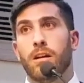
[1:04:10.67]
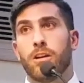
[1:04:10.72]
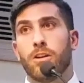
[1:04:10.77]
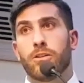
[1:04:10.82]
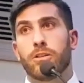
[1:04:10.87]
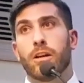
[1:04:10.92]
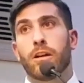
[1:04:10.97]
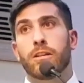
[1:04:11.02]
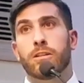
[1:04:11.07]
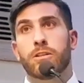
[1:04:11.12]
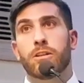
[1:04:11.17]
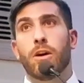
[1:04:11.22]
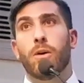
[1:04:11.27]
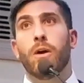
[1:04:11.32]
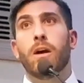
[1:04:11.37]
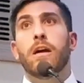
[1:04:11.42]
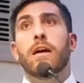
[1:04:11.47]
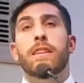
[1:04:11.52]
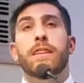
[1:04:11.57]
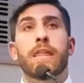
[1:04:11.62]
You're done.
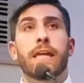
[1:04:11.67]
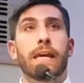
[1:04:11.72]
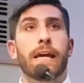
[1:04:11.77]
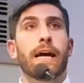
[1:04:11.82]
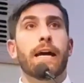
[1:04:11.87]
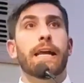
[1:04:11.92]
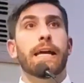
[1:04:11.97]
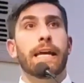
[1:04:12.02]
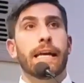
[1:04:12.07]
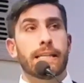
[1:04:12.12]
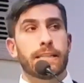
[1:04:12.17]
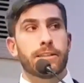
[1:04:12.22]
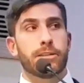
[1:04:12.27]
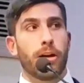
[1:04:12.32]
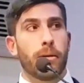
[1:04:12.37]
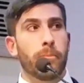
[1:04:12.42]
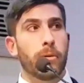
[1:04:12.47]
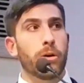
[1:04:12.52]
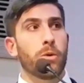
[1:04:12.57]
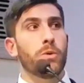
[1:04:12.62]
So they got to get
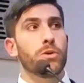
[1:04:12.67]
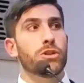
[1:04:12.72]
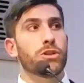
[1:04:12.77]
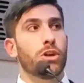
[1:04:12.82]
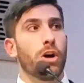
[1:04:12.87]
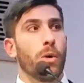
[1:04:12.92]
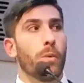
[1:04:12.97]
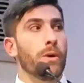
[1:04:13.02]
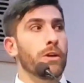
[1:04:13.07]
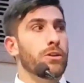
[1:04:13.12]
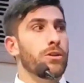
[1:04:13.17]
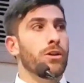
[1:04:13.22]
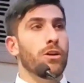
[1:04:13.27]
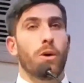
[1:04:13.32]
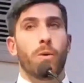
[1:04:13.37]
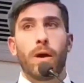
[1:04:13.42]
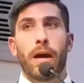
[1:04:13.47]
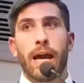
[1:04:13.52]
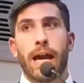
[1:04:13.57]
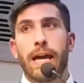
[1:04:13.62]
someone who's going to
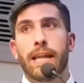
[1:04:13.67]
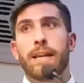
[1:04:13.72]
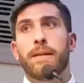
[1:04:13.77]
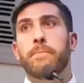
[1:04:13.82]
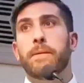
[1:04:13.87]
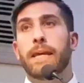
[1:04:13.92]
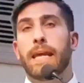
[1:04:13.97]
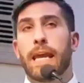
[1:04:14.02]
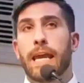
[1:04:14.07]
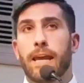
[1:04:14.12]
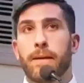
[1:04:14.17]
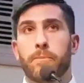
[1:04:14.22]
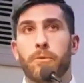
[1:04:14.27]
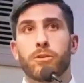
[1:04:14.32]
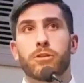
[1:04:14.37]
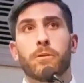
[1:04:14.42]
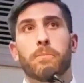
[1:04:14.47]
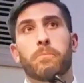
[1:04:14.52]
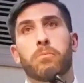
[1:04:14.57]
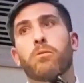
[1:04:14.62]
go ahead and be
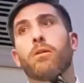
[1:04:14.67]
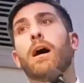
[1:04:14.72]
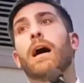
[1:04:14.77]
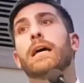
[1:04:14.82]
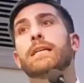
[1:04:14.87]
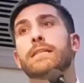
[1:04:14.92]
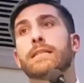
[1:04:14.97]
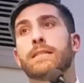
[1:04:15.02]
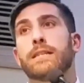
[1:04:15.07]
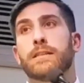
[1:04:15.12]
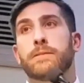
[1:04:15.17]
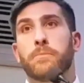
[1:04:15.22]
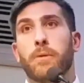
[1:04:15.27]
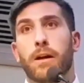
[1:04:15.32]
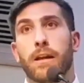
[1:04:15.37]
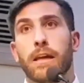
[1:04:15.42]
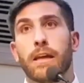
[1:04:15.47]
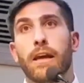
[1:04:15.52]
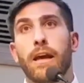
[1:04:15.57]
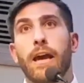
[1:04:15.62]
able to process this
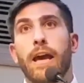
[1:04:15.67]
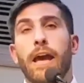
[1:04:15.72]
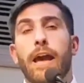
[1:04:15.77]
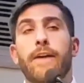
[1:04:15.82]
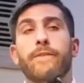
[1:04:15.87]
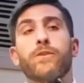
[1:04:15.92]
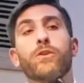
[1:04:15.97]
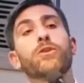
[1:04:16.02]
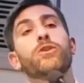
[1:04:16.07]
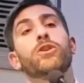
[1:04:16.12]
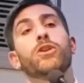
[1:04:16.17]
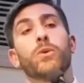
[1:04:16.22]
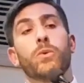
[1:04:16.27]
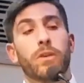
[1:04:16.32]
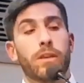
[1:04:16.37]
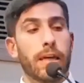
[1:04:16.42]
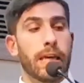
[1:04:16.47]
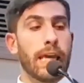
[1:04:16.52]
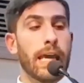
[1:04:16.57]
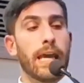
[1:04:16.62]
money. If you're
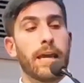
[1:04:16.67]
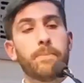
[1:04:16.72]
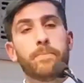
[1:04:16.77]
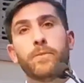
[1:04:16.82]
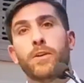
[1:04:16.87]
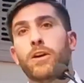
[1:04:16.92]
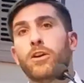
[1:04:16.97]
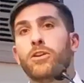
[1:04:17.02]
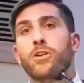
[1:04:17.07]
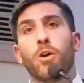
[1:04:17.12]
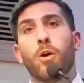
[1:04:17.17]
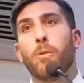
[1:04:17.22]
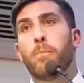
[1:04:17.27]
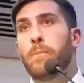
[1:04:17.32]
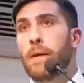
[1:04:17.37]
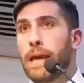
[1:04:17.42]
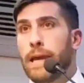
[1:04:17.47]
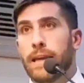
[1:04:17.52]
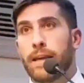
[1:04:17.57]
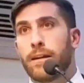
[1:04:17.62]
new in the game,
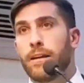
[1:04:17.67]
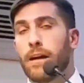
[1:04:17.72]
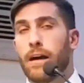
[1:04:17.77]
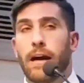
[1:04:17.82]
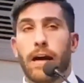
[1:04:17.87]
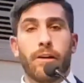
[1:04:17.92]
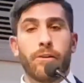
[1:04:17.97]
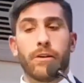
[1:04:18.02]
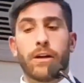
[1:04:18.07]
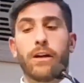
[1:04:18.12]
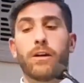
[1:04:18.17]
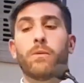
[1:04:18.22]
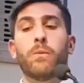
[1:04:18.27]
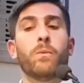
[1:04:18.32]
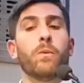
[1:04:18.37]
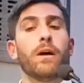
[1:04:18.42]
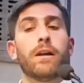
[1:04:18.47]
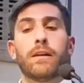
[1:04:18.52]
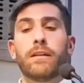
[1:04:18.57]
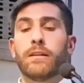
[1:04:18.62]
no bank, I don't
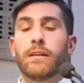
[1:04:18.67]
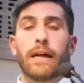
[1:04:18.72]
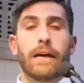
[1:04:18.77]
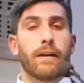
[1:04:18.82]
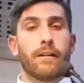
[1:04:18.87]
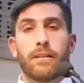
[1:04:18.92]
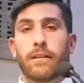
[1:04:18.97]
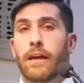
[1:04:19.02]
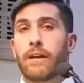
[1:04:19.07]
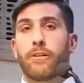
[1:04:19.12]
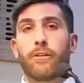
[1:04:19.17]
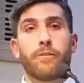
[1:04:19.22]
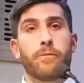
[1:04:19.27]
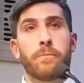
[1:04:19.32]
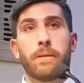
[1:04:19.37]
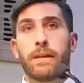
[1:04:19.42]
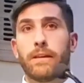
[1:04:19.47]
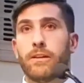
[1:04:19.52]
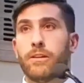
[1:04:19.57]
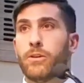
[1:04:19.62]
care what
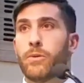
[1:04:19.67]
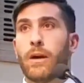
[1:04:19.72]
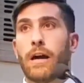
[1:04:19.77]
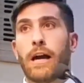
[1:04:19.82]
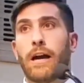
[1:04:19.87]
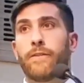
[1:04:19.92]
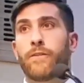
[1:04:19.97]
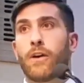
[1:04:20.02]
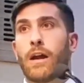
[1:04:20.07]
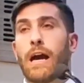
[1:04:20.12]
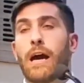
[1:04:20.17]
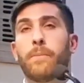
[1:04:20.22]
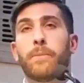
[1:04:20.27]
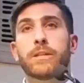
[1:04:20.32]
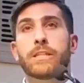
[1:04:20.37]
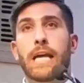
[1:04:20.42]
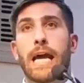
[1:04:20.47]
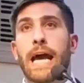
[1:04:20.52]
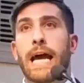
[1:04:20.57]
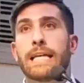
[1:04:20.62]
letter of opinion you have or how
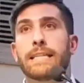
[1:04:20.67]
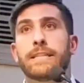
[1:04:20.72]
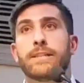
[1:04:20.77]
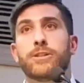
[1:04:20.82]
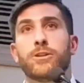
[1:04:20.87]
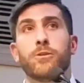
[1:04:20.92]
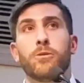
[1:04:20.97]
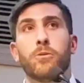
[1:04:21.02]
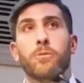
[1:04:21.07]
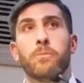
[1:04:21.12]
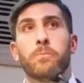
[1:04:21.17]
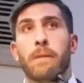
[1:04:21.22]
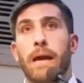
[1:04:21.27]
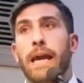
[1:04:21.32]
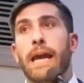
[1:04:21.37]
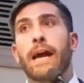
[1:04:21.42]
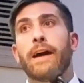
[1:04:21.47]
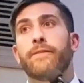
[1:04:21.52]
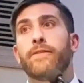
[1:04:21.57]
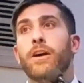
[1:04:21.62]
much assets you
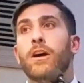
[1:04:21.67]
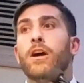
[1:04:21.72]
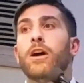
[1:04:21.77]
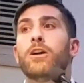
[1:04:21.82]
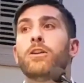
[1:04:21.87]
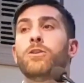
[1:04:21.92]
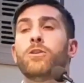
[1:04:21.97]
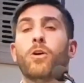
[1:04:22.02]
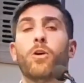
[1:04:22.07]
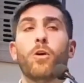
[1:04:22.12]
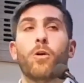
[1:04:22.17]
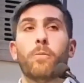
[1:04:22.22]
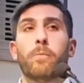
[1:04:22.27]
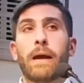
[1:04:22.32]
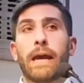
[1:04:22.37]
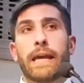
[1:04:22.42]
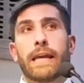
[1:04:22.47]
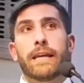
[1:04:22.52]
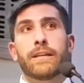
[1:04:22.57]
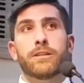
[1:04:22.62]
may have, no
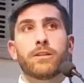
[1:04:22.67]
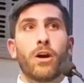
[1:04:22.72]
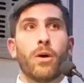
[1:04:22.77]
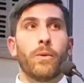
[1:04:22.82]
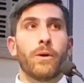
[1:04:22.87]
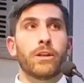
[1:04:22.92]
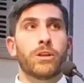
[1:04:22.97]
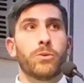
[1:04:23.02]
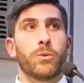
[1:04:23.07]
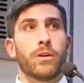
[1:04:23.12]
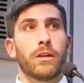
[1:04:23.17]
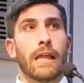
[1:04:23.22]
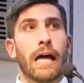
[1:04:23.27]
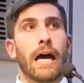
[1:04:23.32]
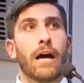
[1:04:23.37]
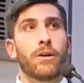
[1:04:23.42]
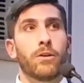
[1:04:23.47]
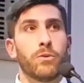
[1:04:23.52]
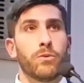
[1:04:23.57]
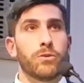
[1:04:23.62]
bank is going to
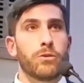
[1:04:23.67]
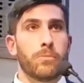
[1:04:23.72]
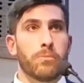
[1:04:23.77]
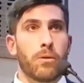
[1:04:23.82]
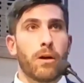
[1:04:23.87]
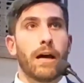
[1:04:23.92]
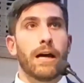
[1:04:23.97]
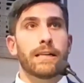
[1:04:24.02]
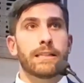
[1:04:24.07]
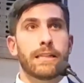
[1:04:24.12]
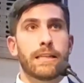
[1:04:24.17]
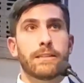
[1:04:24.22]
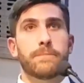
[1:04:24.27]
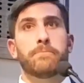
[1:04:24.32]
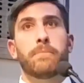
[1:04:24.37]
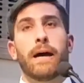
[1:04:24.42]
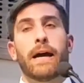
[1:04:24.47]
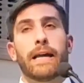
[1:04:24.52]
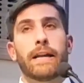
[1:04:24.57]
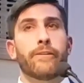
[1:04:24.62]
allow you to
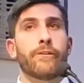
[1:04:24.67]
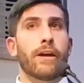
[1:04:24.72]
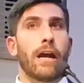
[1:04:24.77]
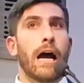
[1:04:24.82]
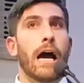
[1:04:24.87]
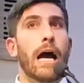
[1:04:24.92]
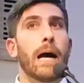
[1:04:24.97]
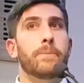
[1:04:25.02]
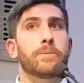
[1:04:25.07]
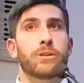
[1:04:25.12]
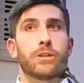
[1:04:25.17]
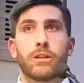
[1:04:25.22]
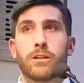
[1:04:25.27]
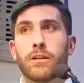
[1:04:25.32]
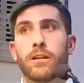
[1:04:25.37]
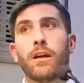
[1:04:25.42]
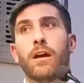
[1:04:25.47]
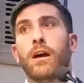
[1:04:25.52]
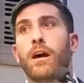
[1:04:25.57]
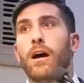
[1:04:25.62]
process binary
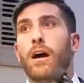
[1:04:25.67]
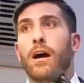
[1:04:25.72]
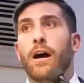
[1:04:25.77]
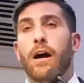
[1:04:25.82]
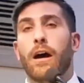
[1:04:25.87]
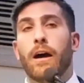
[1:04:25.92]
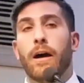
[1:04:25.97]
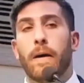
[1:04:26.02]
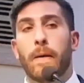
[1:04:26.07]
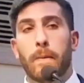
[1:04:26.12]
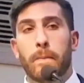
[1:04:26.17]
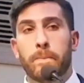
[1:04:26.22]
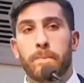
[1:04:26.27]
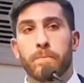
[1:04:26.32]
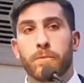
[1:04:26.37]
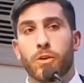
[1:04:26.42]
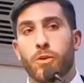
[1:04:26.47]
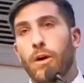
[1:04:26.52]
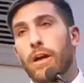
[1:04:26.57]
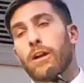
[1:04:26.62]
option
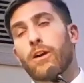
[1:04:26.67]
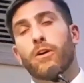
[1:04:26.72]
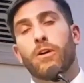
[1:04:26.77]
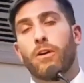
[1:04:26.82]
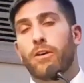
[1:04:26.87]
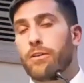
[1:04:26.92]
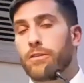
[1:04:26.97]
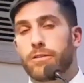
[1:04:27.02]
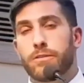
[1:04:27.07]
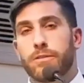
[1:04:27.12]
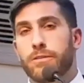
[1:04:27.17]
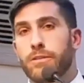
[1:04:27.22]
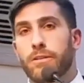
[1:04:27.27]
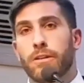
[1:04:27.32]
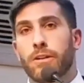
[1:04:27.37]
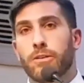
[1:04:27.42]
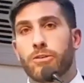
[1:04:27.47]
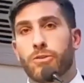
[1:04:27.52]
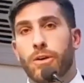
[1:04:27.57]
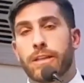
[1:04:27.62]
um, credit card
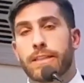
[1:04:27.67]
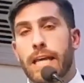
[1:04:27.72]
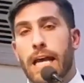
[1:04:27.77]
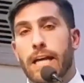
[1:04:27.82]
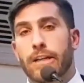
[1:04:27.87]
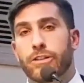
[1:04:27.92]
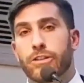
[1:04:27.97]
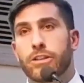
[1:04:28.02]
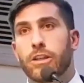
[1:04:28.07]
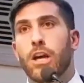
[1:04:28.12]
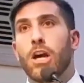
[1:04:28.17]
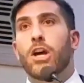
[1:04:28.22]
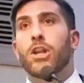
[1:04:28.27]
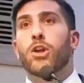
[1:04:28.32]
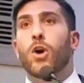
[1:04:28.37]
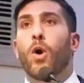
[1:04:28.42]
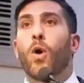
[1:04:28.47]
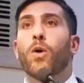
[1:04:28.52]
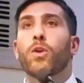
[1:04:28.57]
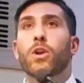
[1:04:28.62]
you know, transactions.
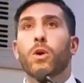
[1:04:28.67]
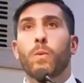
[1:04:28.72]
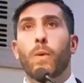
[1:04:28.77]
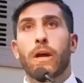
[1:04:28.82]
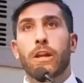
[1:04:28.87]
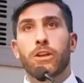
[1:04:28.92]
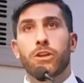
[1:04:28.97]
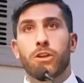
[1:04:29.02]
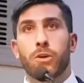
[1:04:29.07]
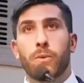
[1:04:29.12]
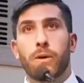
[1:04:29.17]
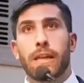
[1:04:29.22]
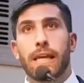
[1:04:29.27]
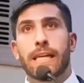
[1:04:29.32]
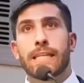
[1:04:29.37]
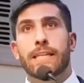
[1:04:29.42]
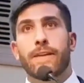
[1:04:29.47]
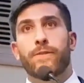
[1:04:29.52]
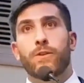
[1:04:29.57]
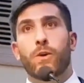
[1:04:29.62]
The only way to do
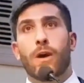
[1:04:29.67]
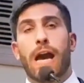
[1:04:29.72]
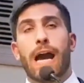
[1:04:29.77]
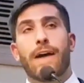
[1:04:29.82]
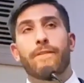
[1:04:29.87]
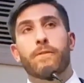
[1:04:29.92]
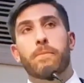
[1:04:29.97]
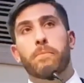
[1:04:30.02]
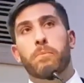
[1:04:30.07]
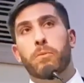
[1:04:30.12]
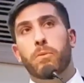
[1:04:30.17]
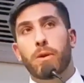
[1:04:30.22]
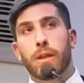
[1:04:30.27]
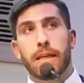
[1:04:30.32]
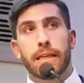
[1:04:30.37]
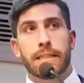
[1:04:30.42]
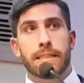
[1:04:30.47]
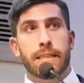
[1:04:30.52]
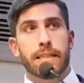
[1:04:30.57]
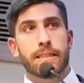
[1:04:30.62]
it is if you have a
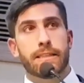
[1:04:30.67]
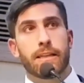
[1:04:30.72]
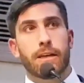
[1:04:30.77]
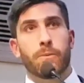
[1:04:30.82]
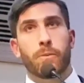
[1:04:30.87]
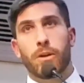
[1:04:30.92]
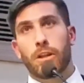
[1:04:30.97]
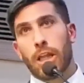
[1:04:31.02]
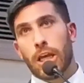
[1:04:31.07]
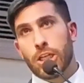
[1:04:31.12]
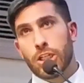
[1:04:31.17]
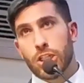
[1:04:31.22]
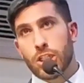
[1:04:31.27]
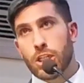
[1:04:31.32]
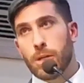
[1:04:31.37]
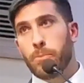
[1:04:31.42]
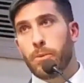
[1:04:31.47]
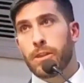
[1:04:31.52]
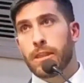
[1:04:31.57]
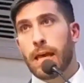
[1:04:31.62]
pre-existing
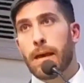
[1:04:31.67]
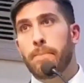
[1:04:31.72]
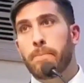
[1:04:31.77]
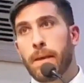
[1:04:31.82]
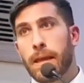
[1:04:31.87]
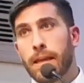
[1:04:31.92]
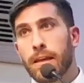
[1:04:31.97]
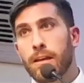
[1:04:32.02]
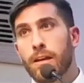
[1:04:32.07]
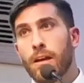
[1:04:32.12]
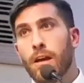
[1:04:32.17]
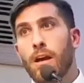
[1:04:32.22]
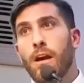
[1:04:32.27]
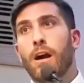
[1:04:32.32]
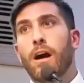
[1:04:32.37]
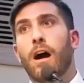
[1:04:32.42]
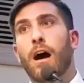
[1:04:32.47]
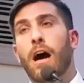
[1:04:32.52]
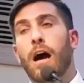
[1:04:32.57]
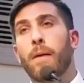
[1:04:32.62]
relationship with that
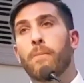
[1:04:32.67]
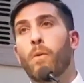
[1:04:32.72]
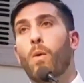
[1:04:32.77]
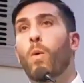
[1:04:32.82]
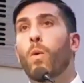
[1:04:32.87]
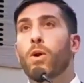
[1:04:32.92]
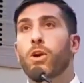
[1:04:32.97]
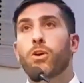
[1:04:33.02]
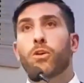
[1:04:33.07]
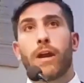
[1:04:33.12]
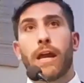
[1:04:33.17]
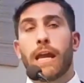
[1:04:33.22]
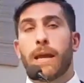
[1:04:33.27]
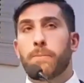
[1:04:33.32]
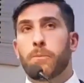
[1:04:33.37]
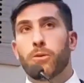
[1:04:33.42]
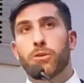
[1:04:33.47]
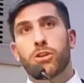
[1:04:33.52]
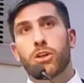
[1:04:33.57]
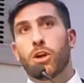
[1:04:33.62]
bank, um, or you're
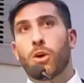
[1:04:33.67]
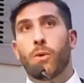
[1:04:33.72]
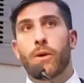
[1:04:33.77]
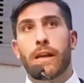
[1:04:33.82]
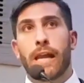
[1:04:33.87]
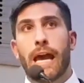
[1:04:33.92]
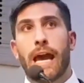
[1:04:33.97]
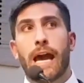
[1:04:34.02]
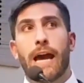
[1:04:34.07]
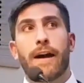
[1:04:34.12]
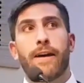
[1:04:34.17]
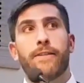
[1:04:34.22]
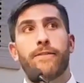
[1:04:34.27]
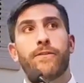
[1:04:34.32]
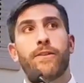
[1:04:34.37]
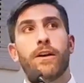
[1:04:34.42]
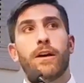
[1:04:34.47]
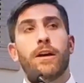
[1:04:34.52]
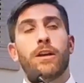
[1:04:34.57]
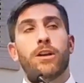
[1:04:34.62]
able to go and
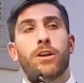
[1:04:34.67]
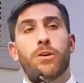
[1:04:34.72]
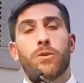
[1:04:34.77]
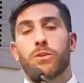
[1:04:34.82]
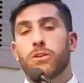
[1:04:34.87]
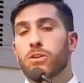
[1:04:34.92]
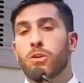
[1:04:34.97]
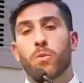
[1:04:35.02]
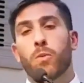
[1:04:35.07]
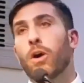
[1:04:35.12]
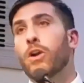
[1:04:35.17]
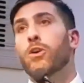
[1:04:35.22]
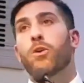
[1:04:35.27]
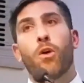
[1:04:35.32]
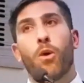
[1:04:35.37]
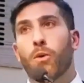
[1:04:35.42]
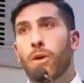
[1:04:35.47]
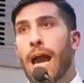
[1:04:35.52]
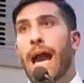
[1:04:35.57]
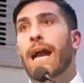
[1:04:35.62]
have, you know, to
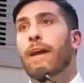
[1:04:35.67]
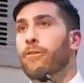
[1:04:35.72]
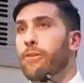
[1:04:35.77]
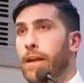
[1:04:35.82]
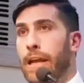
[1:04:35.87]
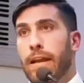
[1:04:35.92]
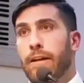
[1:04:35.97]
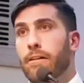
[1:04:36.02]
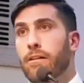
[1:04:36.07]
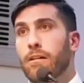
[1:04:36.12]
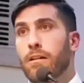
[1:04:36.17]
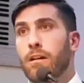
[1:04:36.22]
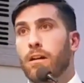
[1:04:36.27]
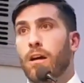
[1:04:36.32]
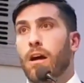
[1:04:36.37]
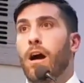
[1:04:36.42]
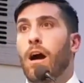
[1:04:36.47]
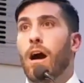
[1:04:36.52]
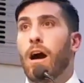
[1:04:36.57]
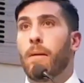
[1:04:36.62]
run your own aggregator.
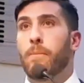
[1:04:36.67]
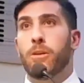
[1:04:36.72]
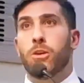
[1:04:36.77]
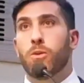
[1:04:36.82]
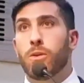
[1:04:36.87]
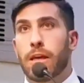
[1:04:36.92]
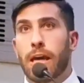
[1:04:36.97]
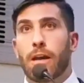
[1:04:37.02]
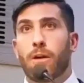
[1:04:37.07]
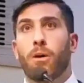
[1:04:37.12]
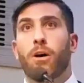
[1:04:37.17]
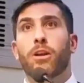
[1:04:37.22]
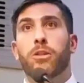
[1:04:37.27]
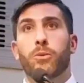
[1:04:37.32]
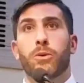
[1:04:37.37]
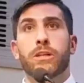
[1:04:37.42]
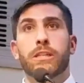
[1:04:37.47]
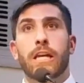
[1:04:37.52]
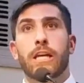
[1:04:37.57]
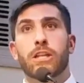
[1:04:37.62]
Um, you get
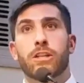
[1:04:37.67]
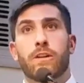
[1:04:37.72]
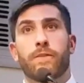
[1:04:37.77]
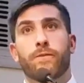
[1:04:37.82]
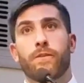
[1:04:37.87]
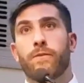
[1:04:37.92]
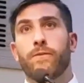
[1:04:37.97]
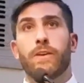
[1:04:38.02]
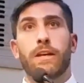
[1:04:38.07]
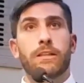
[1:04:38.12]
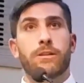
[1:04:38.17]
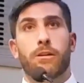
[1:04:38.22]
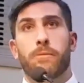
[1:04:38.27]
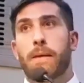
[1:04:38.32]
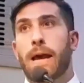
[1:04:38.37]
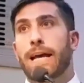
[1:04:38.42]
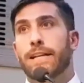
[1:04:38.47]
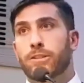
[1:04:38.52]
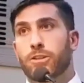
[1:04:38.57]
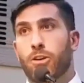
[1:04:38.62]
authorization from
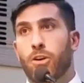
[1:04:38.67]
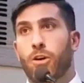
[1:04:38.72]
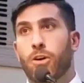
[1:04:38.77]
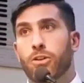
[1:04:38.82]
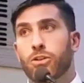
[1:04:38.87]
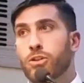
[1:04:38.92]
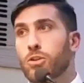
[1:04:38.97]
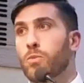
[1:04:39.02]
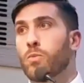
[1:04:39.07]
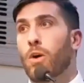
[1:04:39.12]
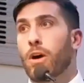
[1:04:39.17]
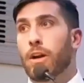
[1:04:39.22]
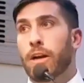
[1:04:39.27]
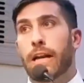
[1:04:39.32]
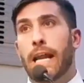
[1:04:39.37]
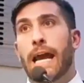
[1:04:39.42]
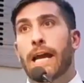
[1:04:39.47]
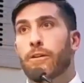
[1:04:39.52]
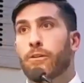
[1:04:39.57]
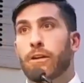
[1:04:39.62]
Visa or MasterCard to
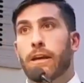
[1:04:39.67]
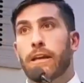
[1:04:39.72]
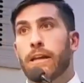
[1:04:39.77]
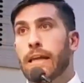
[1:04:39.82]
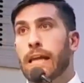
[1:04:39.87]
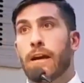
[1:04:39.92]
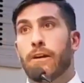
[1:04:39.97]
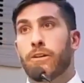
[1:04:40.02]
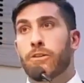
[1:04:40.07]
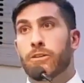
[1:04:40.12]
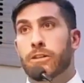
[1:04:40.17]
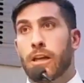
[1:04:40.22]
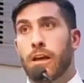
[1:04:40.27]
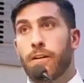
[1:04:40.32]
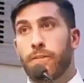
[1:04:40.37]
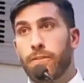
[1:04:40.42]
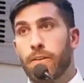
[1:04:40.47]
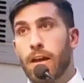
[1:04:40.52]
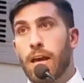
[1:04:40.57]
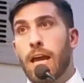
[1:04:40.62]
run an aggregate account
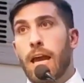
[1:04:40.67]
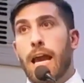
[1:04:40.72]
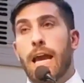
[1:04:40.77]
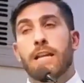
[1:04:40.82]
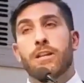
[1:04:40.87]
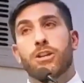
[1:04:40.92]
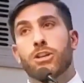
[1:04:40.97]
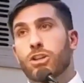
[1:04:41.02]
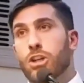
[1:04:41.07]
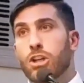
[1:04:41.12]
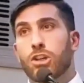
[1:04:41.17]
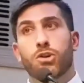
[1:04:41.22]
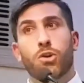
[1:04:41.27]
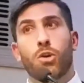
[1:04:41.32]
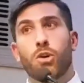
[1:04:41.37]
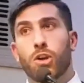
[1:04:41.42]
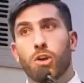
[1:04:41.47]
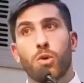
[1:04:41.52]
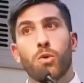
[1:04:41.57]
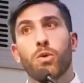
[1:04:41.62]
yourself and just
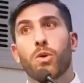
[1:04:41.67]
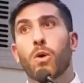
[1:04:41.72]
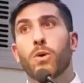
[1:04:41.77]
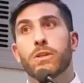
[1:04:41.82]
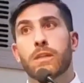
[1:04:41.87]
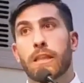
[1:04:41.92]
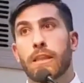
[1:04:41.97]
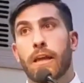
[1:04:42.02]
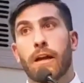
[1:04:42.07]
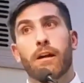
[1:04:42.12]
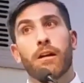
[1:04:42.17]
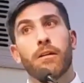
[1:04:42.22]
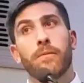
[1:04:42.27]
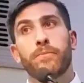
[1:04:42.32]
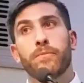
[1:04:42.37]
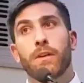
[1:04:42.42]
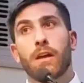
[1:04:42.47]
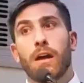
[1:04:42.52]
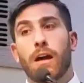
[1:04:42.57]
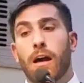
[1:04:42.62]
controlling who goes in
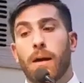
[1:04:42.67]
there.